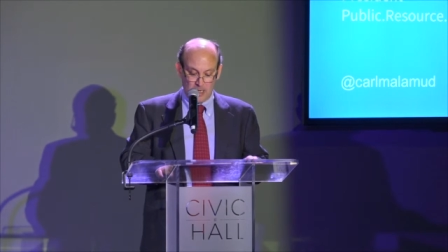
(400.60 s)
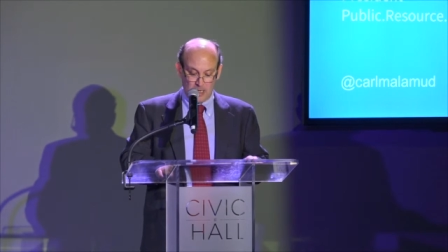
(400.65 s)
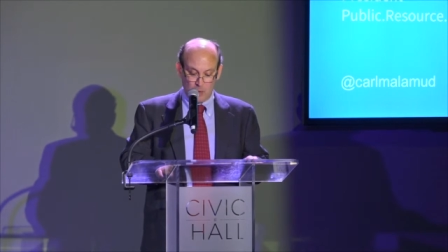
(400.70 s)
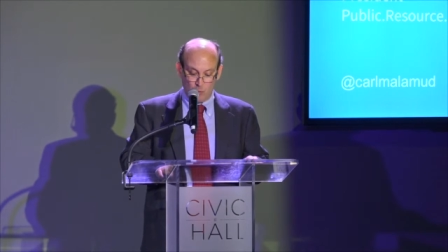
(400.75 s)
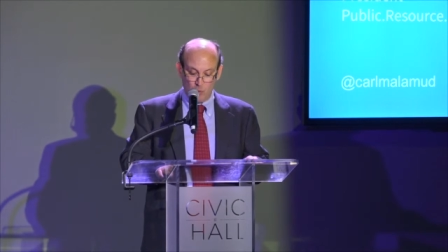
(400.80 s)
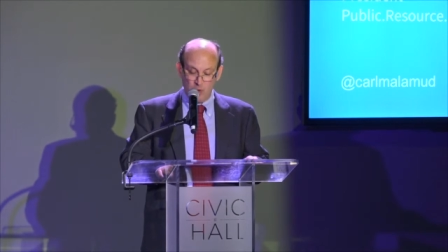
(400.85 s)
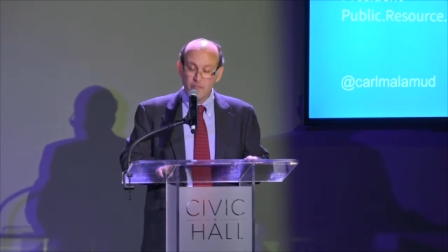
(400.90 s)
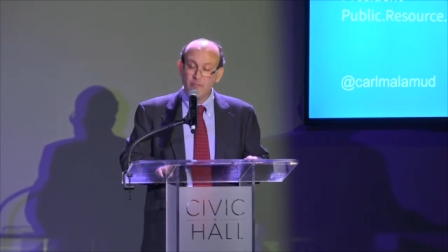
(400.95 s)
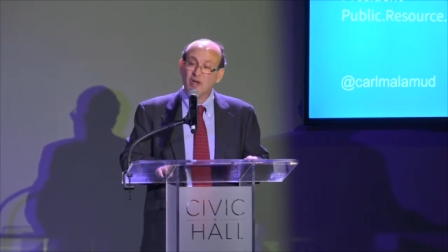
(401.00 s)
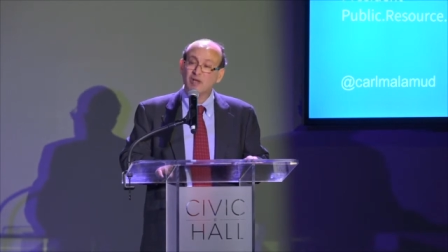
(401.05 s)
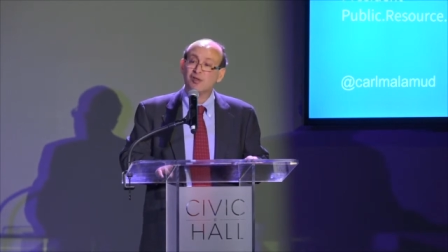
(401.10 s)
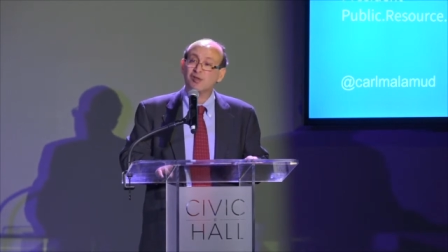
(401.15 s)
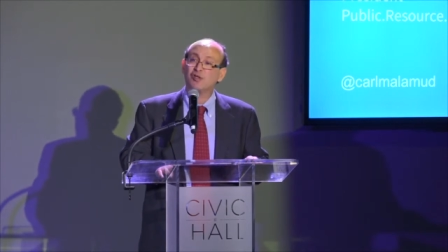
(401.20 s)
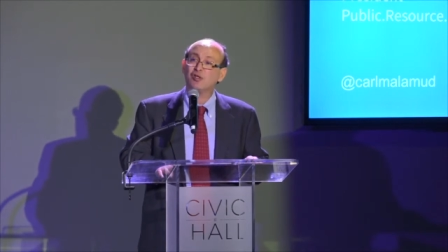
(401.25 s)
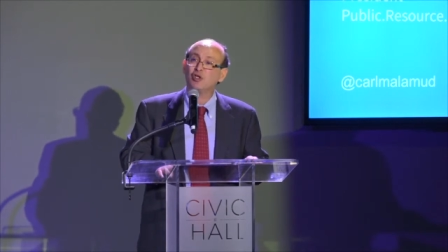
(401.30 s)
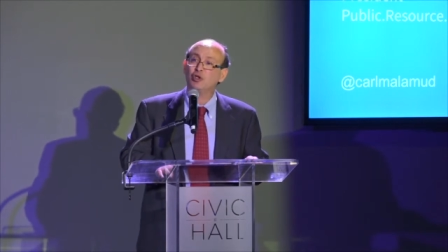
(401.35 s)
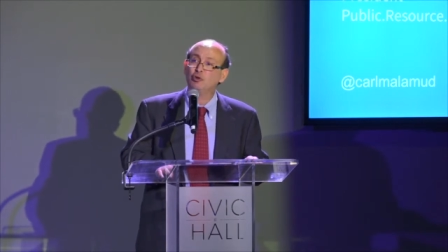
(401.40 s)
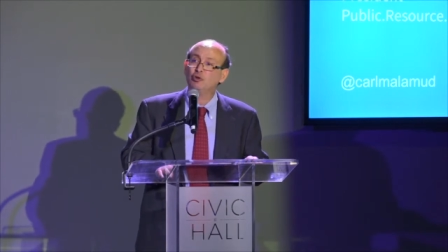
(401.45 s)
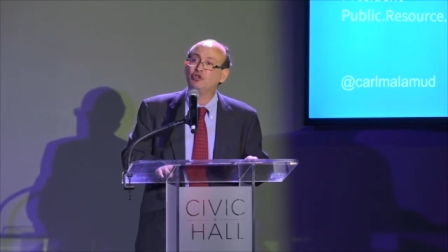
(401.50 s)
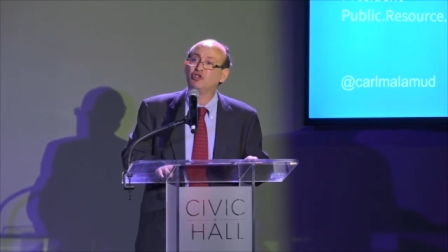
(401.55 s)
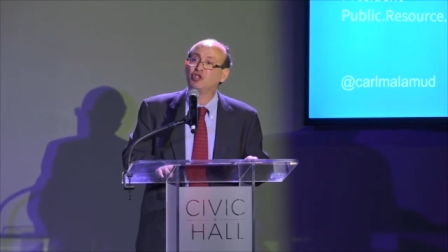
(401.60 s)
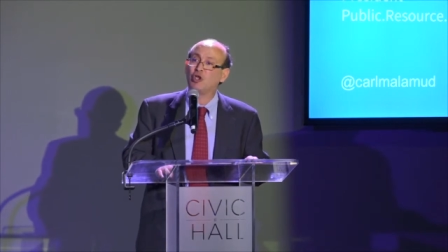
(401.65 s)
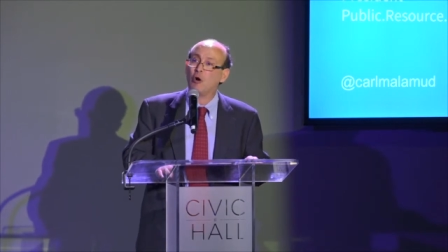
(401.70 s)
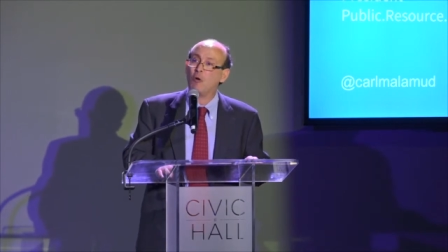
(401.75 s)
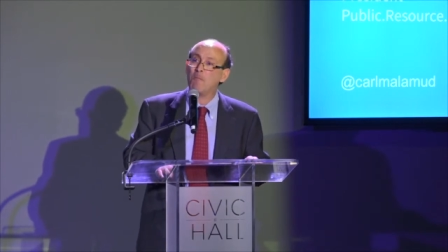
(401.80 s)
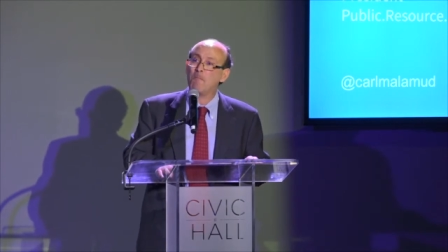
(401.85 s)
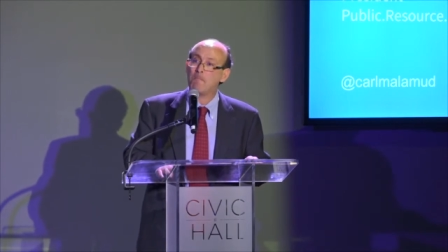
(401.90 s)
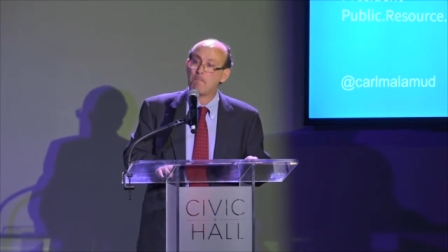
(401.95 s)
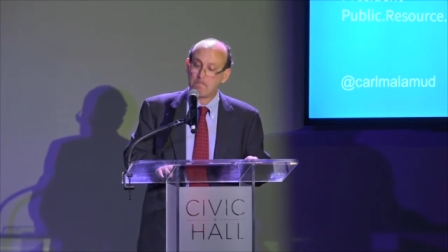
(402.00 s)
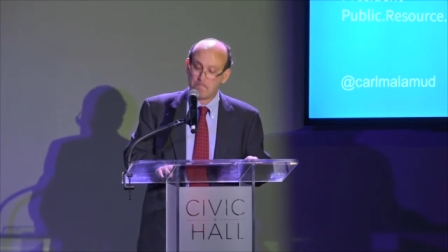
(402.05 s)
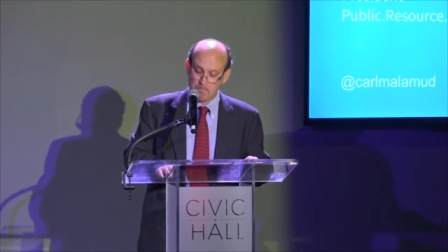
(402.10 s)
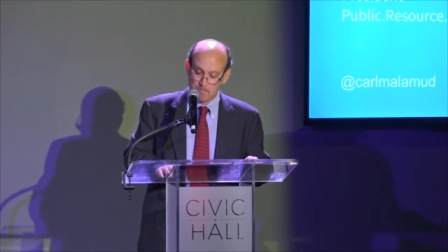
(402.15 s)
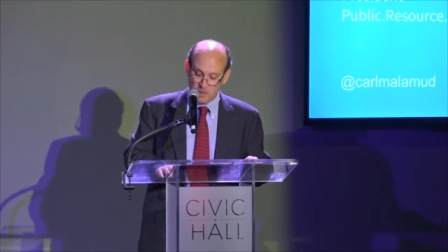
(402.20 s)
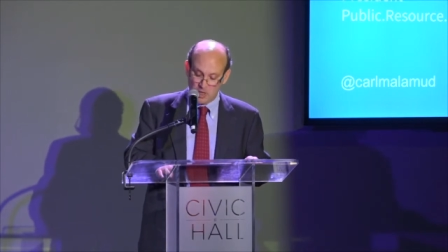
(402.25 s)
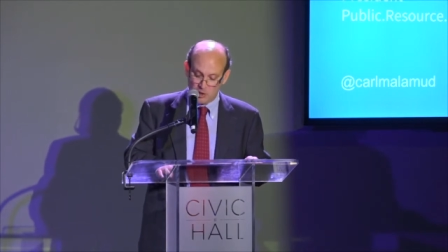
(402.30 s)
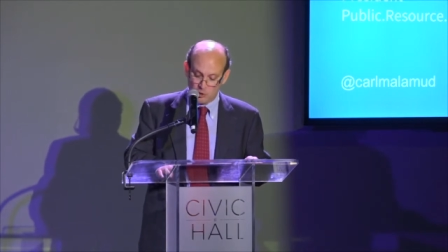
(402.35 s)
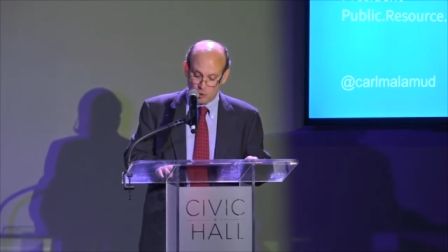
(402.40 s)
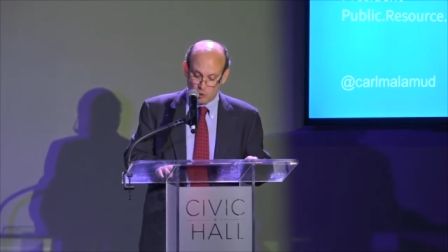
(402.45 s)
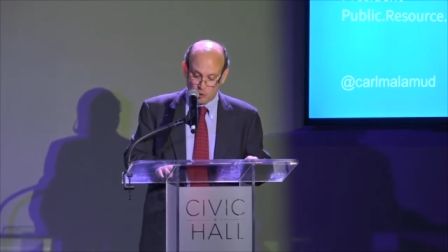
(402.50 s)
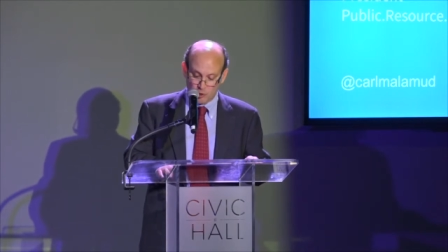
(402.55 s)
We must do so
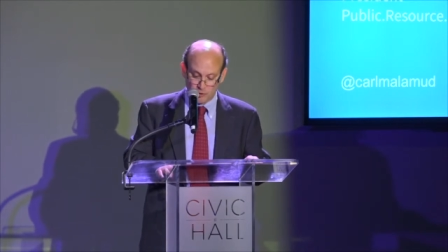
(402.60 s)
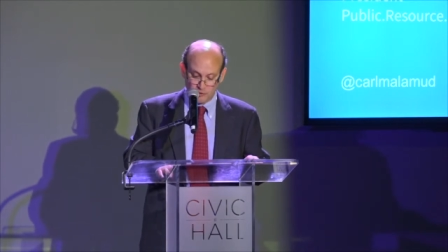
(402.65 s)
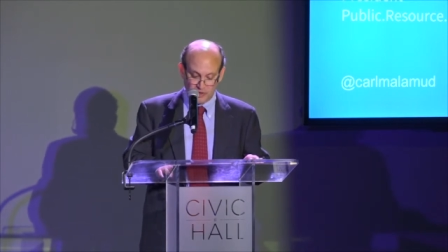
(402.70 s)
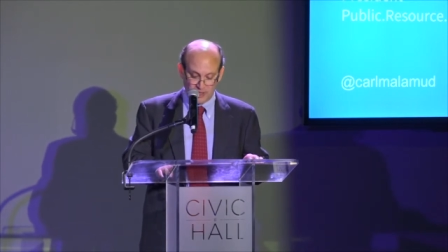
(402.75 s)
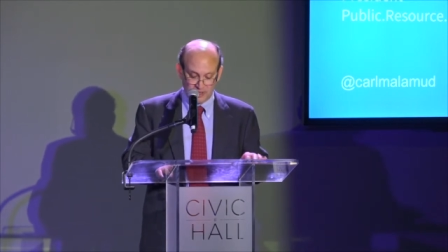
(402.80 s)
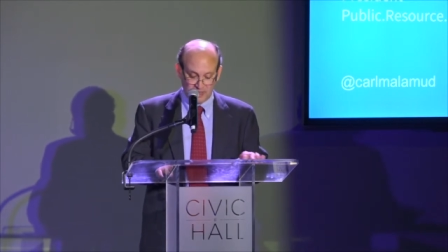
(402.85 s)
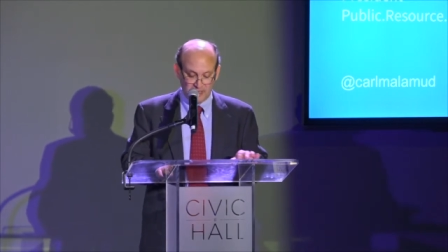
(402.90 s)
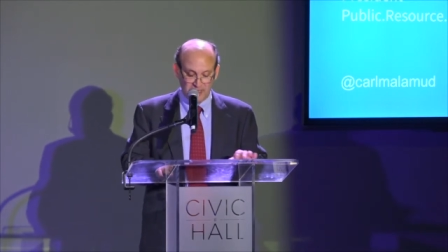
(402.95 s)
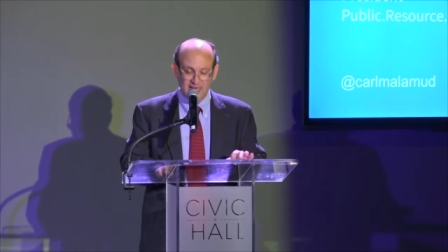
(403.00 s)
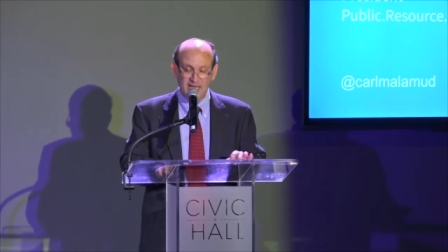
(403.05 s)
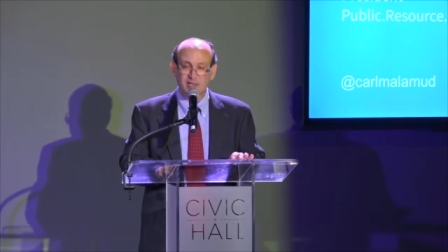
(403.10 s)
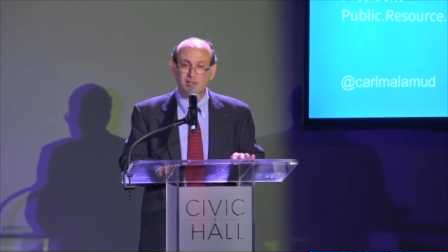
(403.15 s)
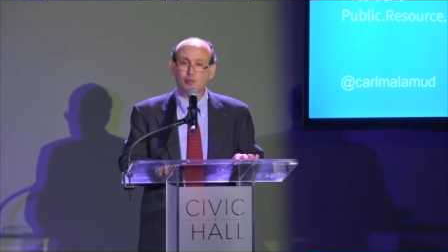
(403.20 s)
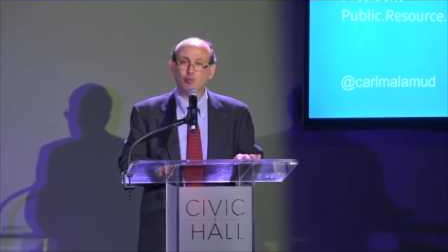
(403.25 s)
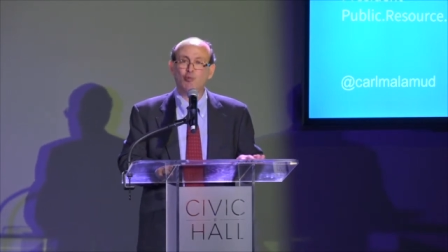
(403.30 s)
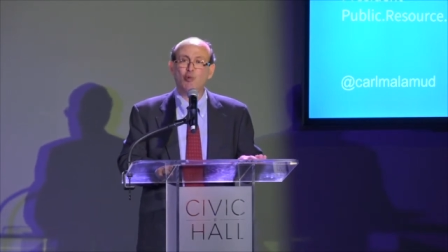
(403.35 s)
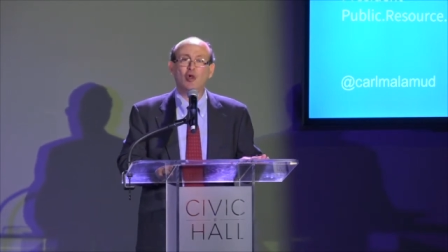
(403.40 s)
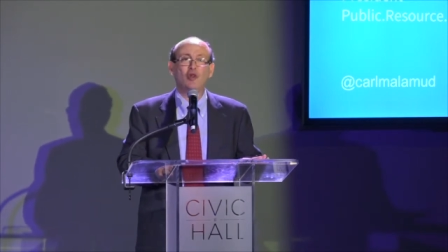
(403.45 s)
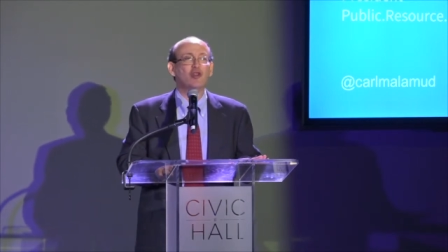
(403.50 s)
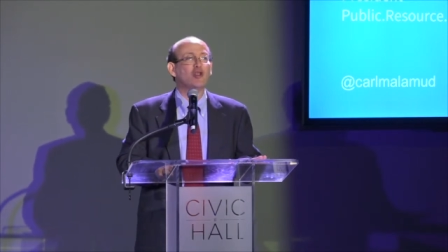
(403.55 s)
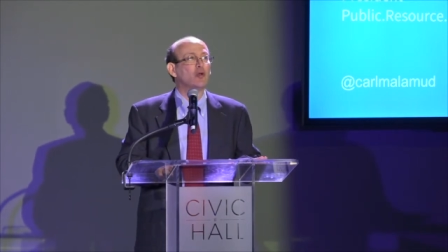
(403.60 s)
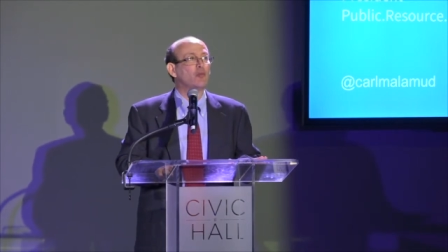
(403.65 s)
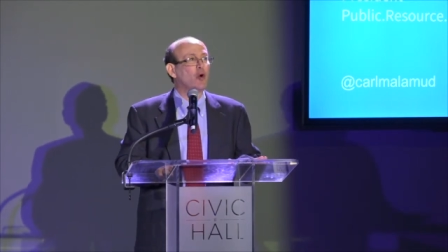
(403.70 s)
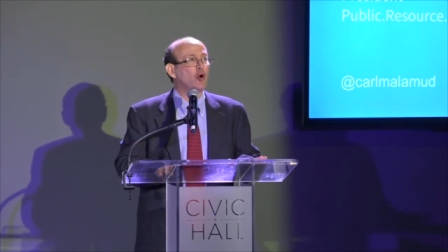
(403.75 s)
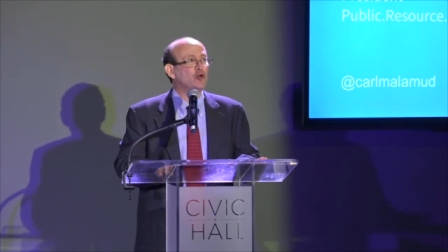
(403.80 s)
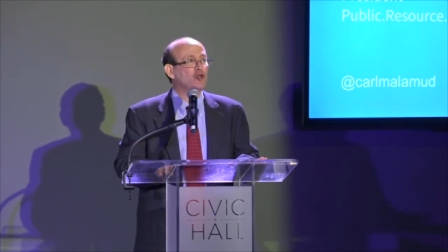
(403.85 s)
in order that the next William O.